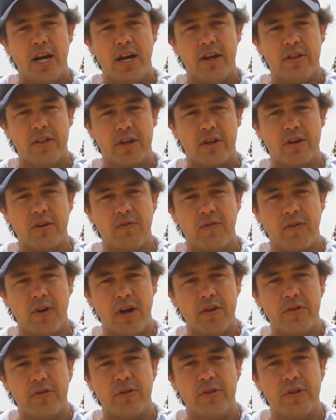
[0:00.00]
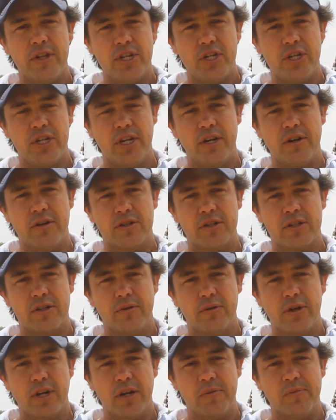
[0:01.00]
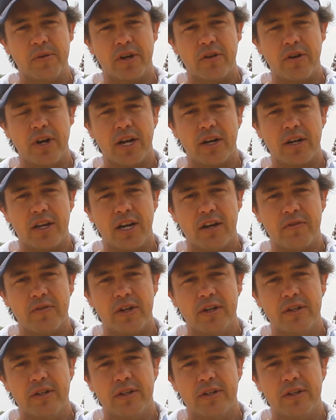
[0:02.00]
that could flow through this year and still keep the ground cover.